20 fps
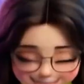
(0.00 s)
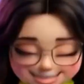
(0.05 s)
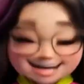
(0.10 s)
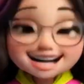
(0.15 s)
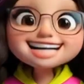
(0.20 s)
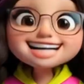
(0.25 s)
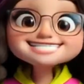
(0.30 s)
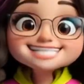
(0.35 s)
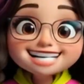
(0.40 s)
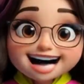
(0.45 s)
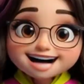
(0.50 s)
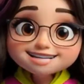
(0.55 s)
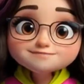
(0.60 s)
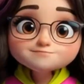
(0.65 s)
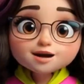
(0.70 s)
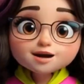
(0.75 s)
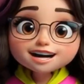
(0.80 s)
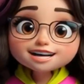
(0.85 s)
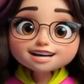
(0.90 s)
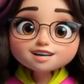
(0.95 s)
Get 10
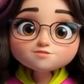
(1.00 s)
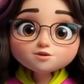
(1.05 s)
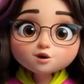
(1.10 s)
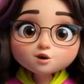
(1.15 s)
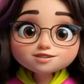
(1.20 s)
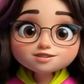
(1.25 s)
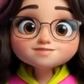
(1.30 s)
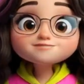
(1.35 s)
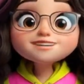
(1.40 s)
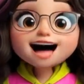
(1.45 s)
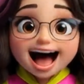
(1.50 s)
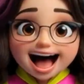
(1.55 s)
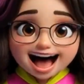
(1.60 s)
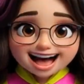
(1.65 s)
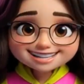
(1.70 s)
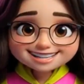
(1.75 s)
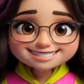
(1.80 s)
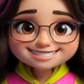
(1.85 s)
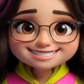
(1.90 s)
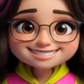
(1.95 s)
million views
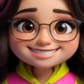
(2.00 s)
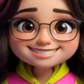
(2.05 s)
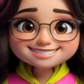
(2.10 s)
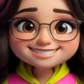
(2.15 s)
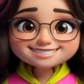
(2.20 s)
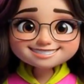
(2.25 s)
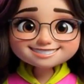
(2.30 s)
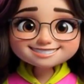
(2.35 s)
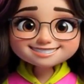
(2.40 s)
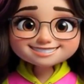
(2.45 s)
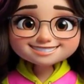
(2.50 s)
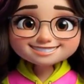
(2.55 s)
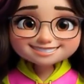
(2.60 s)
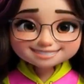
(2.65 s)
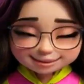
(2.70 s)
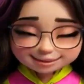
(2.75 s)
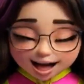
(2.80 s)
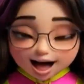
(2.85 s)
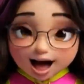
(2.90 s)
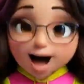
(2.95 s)
fast.
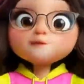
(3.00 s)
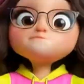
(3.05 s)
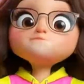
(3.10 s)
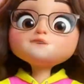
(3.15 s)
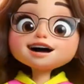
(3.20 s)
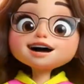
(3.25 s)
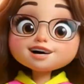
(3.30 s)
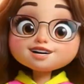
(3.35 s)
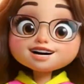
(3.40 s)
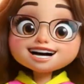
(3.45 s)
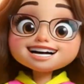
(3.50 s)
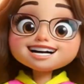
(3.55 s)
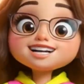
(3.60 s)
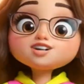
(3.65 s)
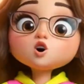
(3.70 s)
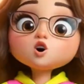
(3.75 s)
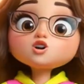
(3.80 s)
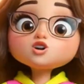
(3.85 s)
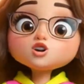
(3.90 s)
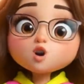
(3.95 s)
Appearing in
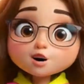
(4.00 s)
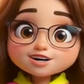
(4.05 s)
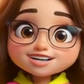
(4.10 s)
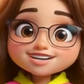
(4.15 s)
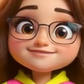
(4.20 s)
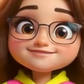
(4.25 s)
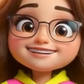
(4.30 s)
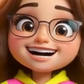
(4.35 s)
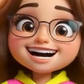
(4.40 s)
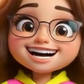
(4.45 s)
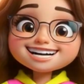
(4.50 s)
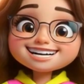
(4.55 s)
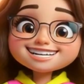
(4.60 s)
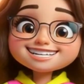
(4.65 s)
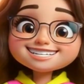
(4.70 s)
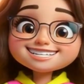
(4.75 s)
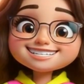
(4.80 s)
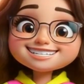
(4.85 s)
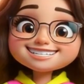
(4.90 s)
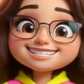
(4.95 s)
your Shorts feed.
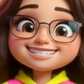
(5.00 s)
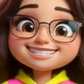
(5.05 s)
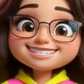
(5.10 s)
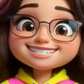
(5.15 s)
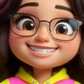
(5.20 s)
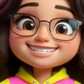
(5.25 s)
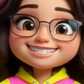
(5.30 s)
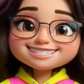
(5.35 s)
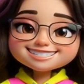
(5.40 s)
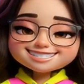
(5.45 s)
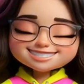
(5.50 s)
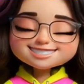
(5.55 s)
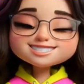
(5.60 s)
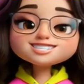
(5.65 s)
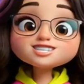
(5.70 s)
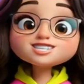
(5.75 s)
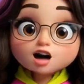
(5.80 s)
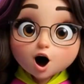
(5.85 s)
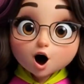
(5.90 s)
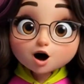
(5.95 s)

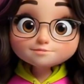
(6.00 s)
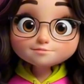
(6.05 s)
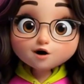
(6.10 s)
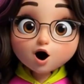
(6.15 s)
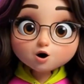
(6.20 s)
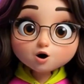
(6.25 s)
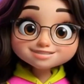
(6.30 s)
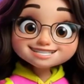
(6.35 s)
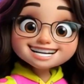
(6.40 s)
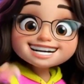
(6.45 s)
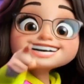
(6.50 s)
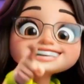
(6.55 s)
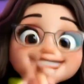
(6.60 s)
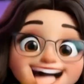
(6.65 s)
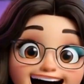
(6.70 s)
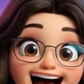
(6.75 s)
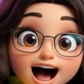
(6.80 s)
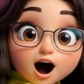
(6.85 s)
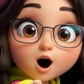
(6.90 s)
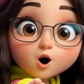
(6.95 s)
Start posting
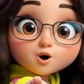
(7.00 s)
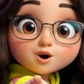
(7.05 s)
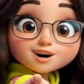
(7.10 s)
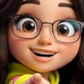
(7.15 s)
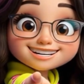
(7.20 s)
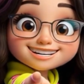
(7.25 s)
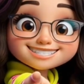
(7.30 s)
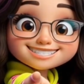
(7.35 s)
now.